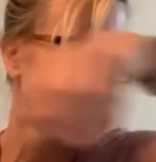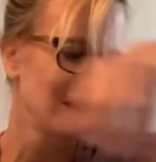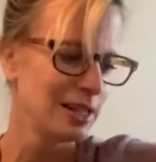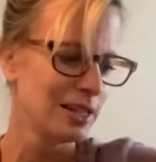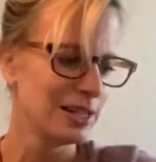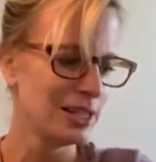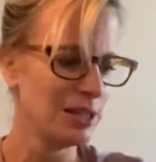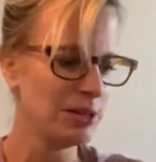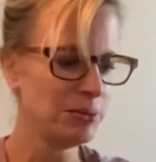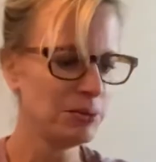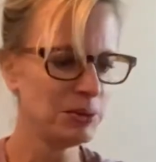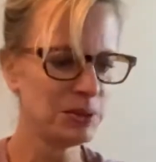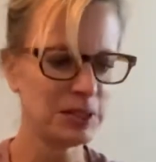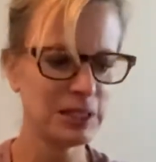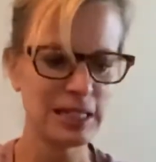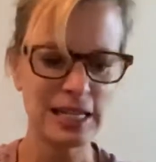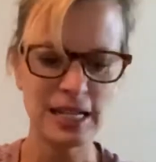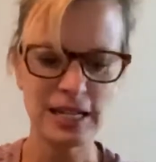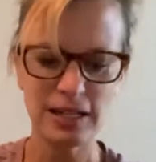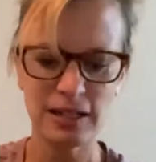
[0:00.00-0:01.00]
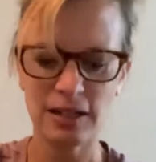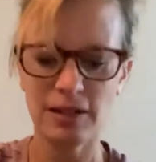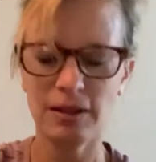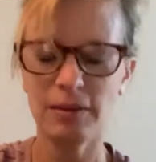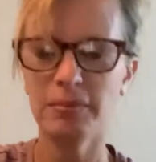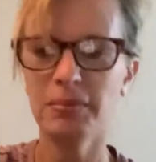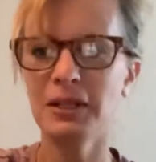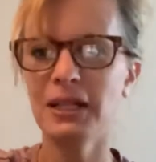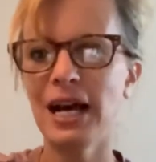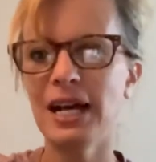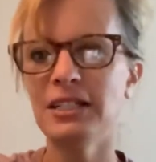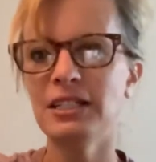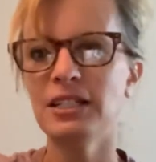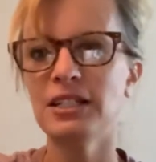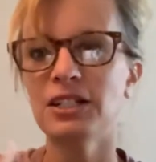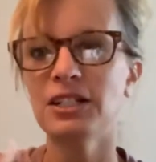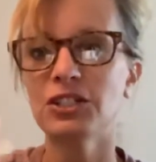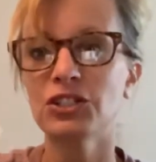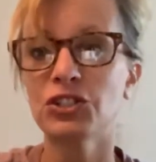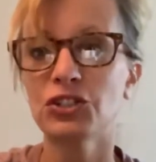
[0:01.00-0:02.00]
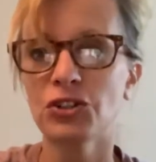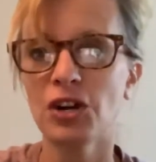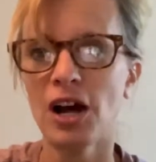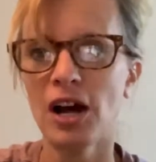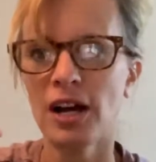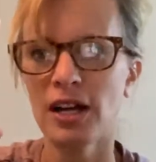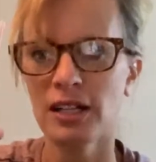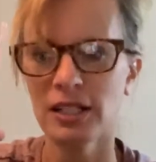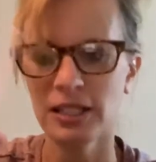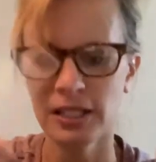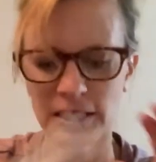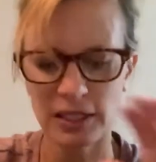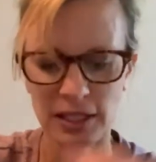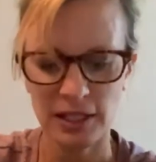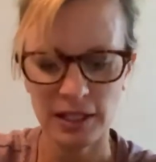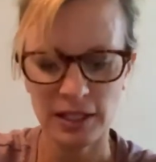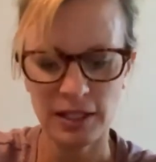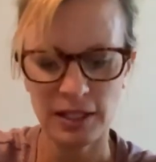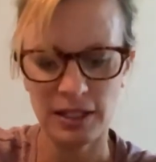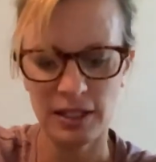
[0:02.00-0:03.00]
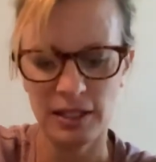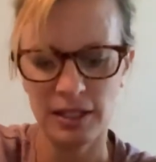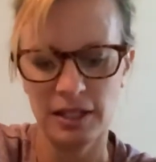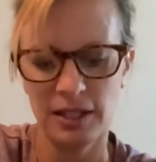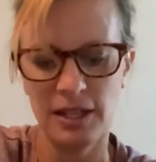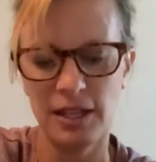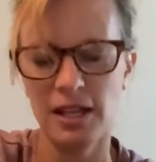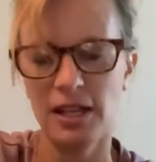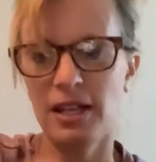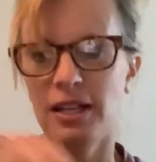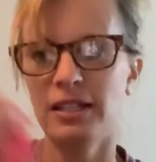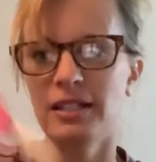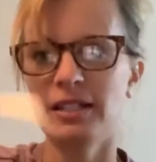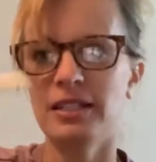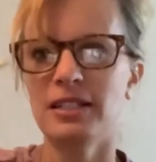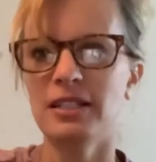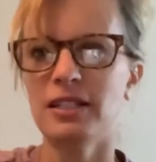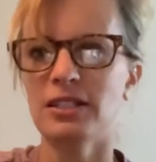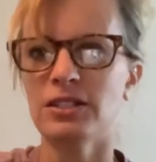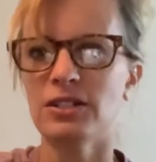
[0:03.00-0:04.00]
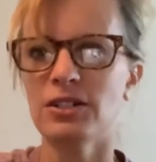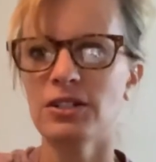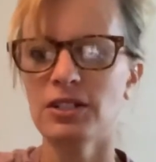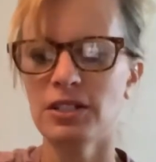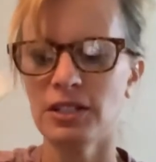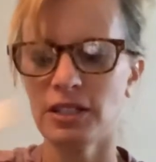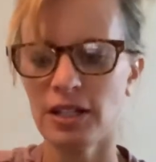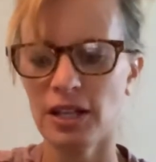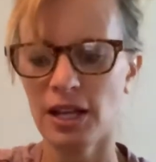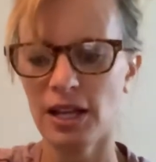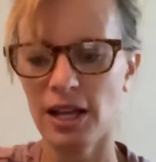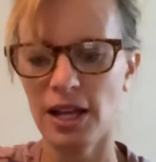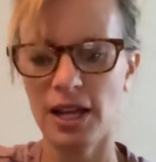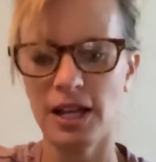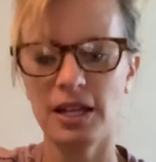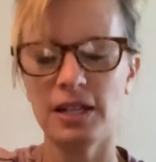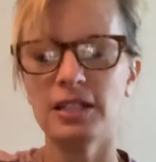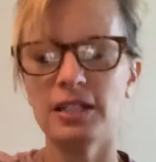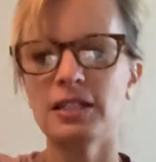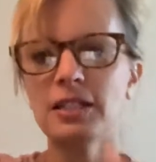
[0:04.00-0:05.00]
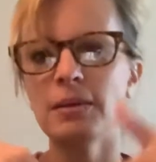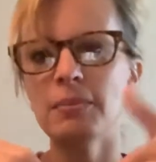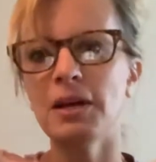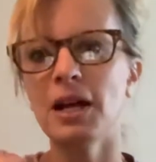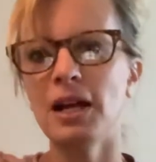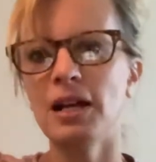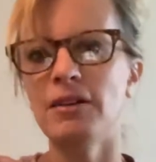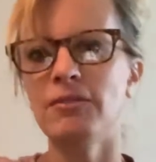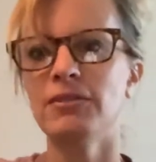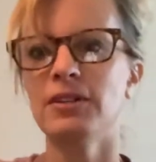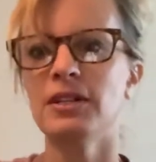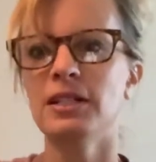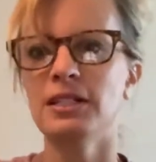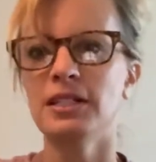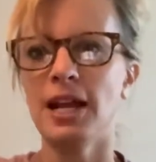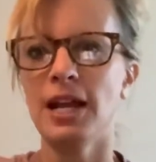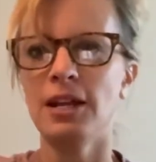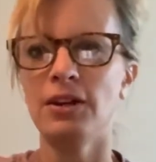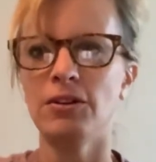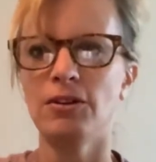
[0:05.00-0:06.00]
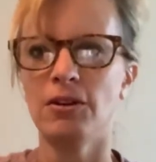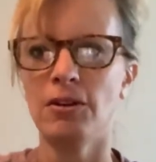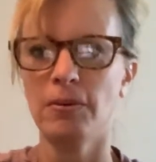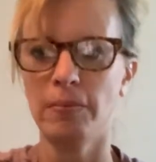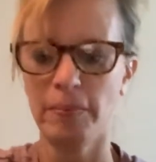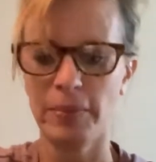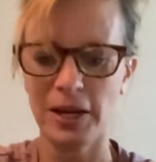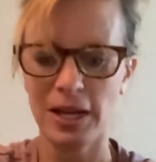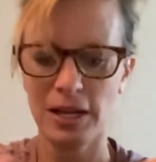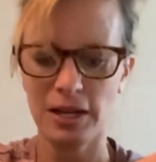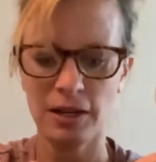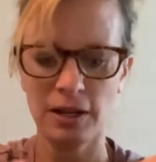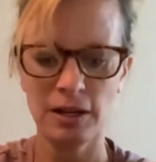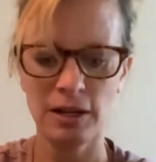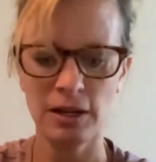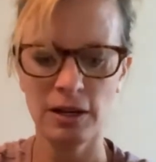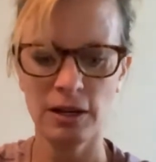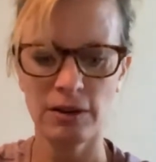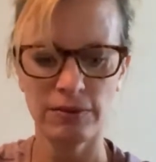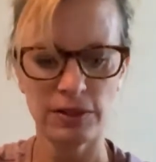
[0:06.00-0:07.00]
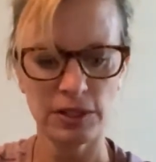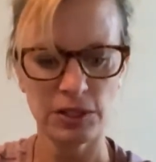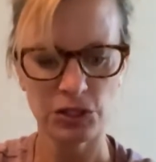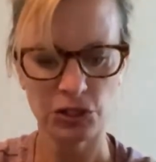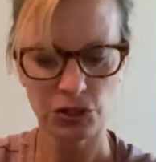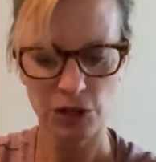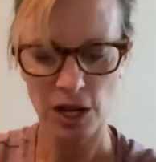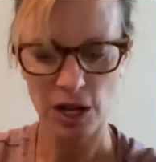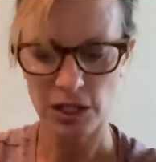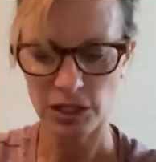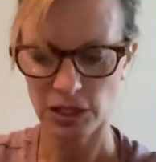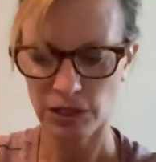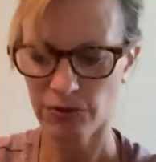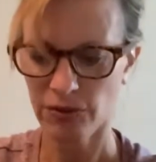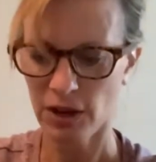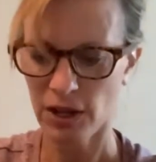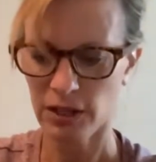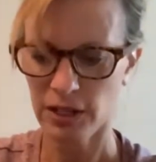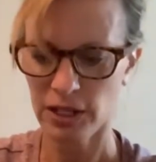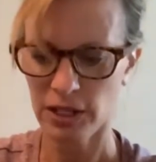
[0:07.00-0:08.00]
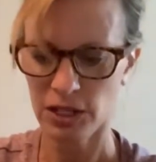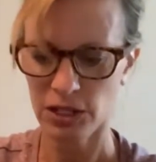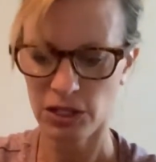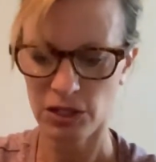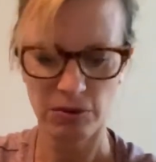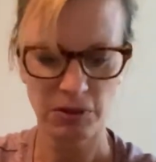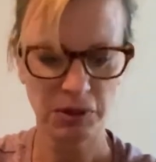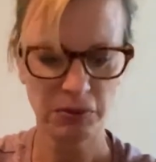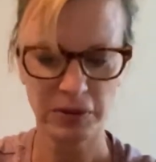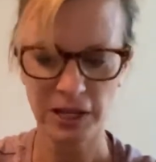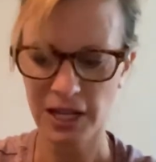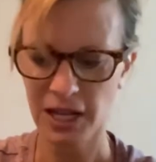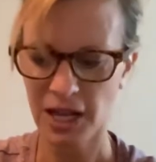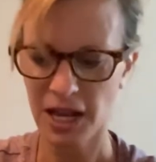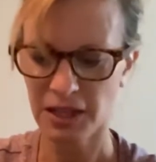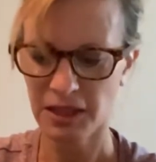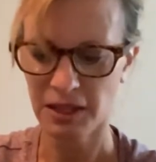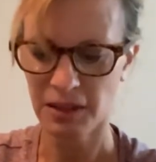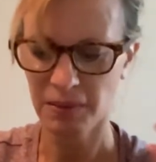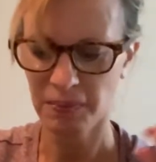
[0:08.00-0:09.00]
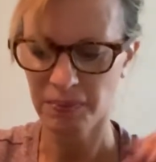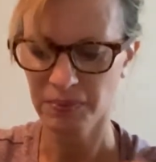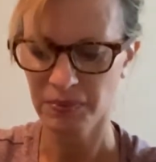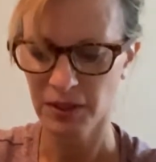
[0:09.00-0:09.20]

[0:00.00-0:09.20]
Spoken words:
You will need plastic straws and scissors and some kind of container or bin for the straws to fall into when we cut them.